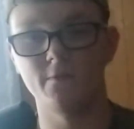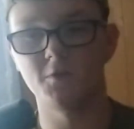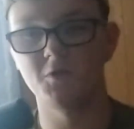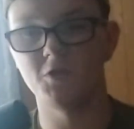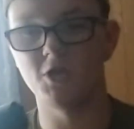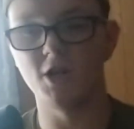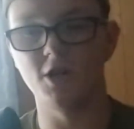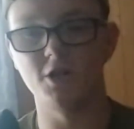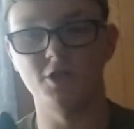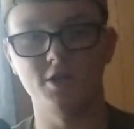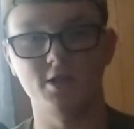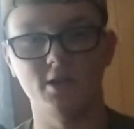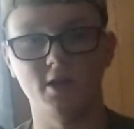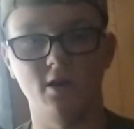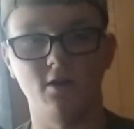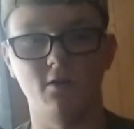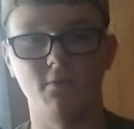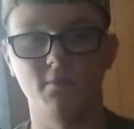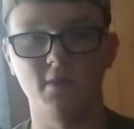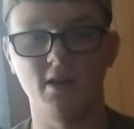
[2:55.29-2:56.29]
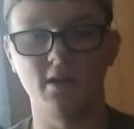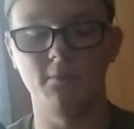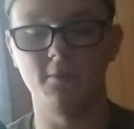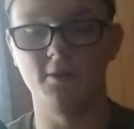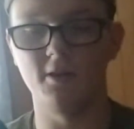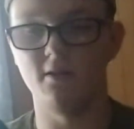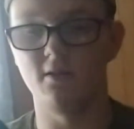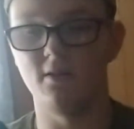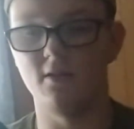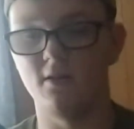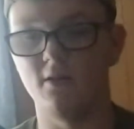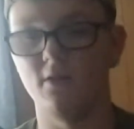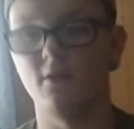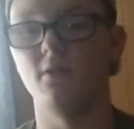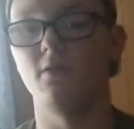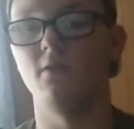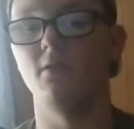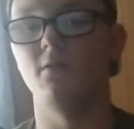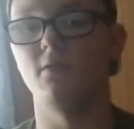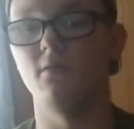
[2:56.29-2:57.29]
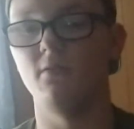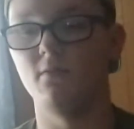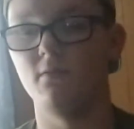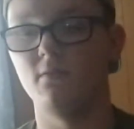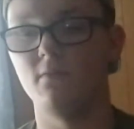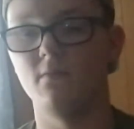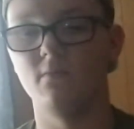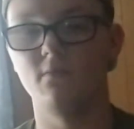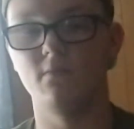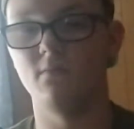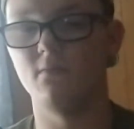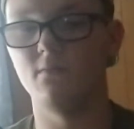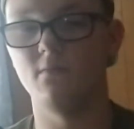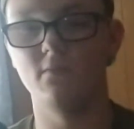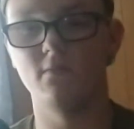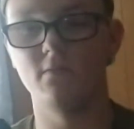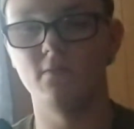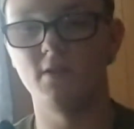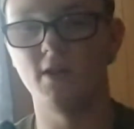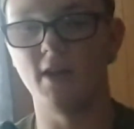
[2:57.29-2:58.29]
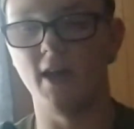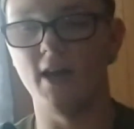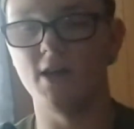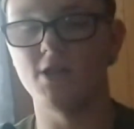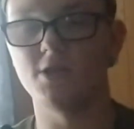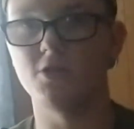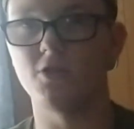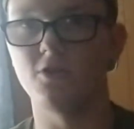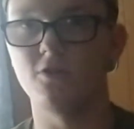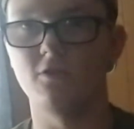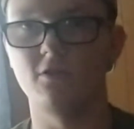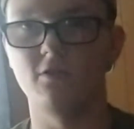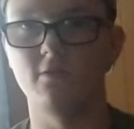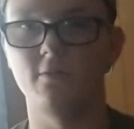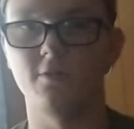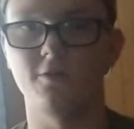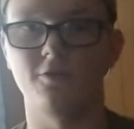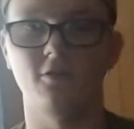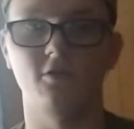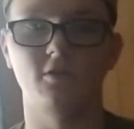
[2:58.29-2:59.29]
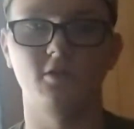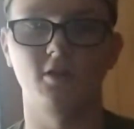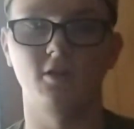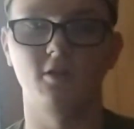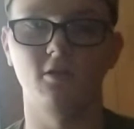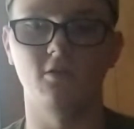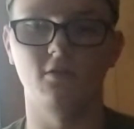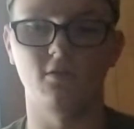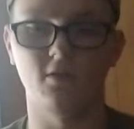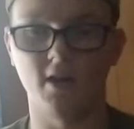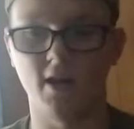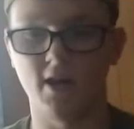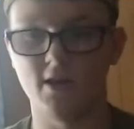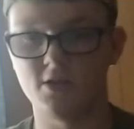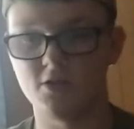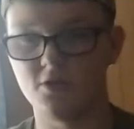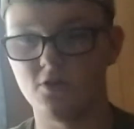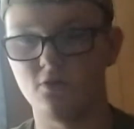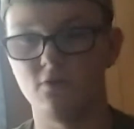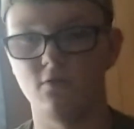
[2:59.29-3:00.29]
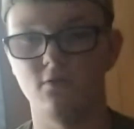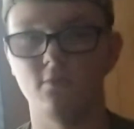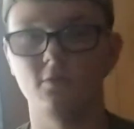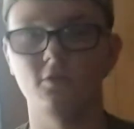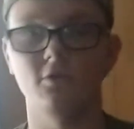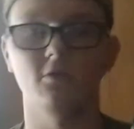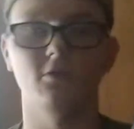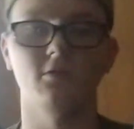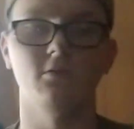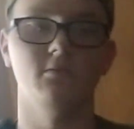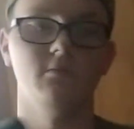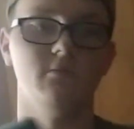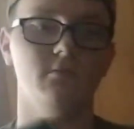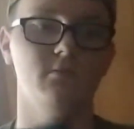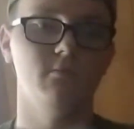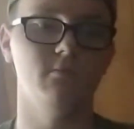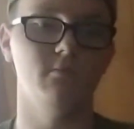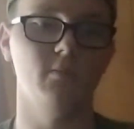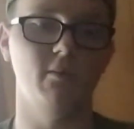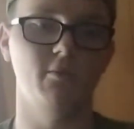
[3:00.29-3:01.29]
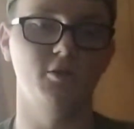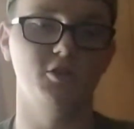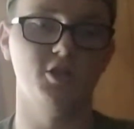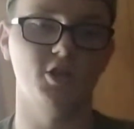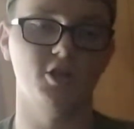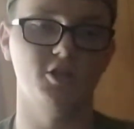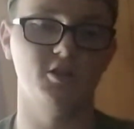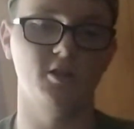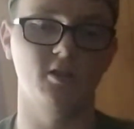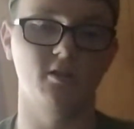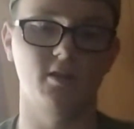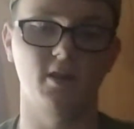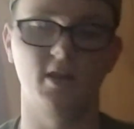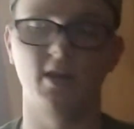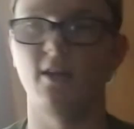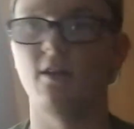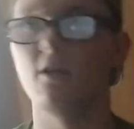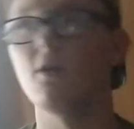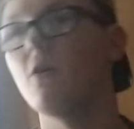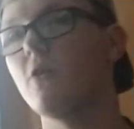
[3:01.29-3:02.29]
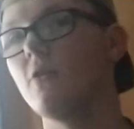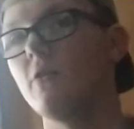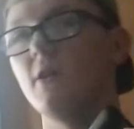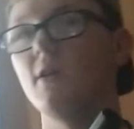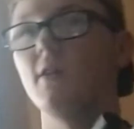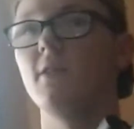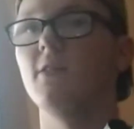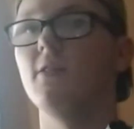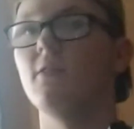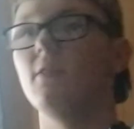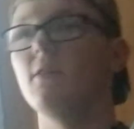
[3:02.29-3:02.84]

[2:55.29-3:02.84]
changing out maybe the gas tube, or cleaning your gas tube, or maybe changing out the handguard, anything